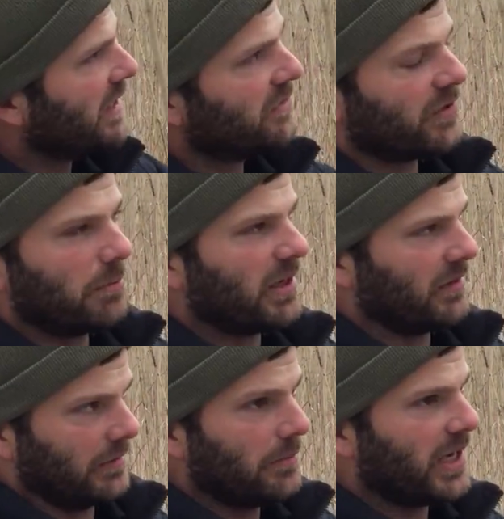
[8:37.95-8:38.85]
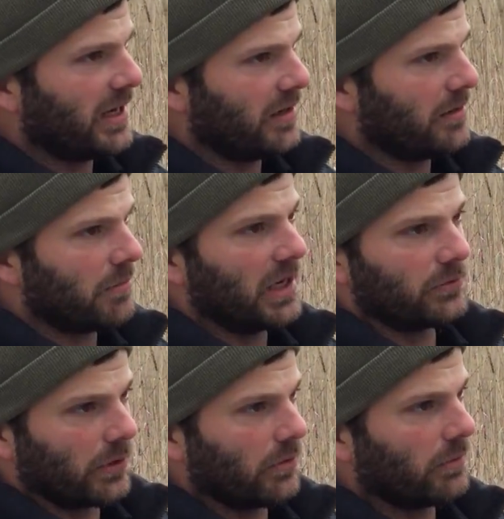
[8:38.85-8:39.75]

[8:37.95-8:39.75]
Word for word: natives have been eliminated it might grow